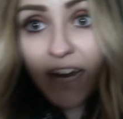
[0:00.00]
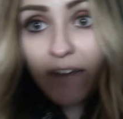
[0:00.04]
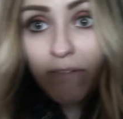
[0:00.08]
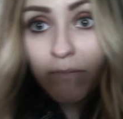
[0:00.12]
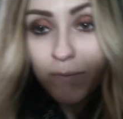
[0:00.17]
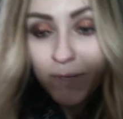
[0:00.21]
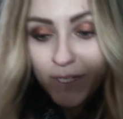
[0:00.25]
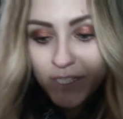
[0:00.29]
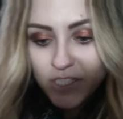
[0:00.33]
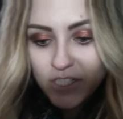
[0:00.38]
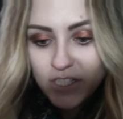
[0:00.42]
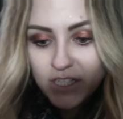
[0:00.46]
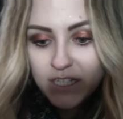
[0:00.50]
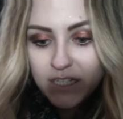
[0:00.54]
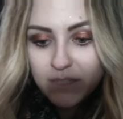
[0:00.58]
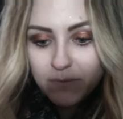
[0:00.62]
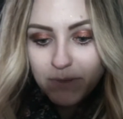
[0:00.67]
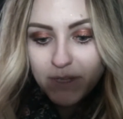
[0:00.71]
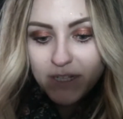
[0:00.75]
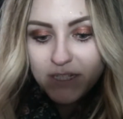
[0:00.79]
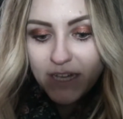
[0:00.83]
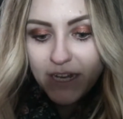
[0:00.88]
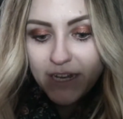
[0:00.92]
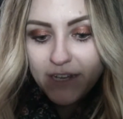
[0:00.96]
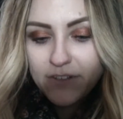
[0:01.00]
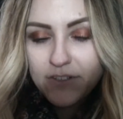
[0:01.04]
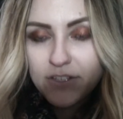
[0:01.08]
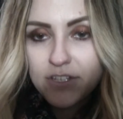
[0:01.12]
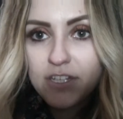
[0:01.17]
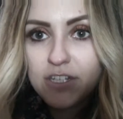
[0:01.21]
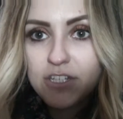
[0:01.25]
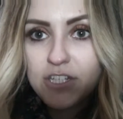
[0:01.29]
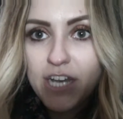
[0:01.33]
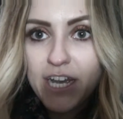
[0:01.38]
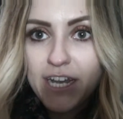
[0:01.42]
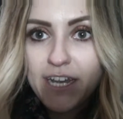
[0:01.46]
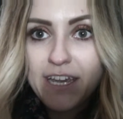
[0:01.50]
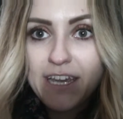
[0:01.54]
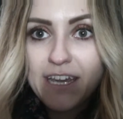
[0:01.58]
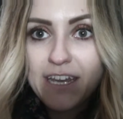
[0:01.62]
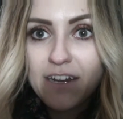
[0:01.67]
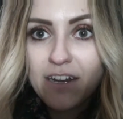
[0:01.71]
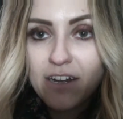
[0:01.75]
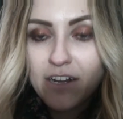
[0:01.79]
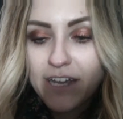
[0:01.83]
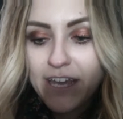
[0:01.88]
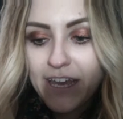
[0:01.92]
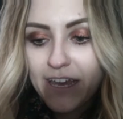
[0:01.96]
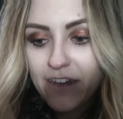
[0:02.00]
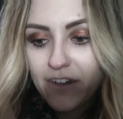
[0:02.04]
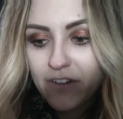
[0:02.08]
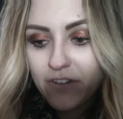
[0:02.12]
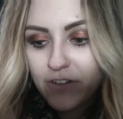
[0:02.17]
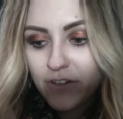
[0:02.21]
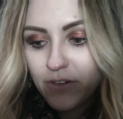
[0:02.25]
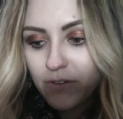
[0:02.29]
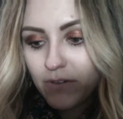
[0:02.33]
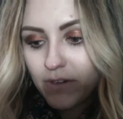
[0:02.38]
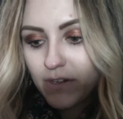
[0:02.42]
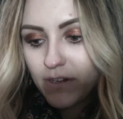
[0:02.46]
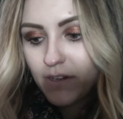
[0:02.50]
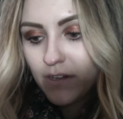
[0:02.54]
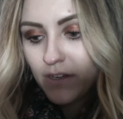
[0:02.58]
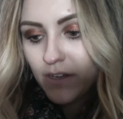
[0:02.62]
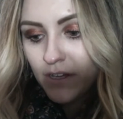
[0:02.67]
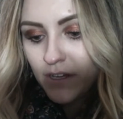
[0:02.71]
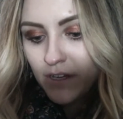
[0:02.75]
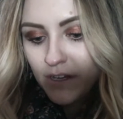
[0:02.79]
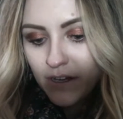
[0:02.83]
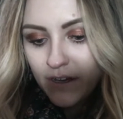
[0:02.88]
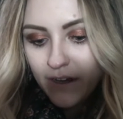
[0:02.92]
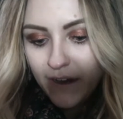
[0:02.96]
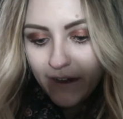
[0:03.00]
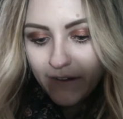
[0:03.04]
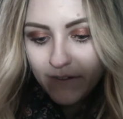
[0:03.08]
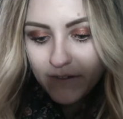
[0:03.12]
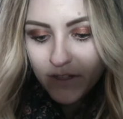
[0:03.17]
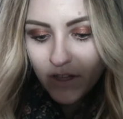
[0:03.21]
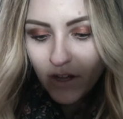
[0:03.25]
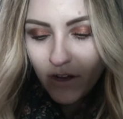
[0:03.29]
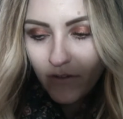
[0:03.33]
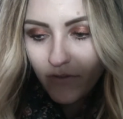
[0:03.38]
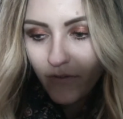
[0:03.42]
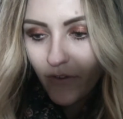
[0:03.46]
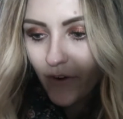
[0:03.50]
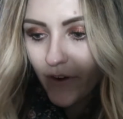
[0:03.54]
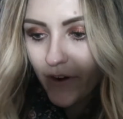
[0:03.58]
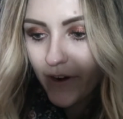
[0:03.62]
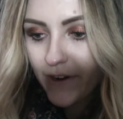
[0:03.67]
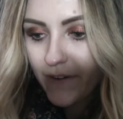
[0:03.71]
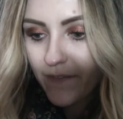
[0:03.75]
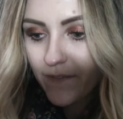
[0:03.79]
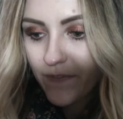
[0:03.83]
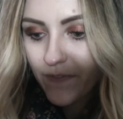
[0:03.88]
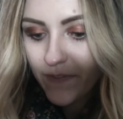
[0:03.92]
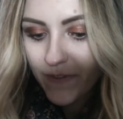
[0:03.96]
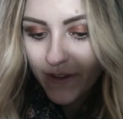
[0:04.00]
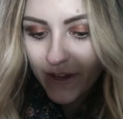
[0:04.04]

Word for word: have a bunch of these because I used to check in on Get Glue and I was all for it.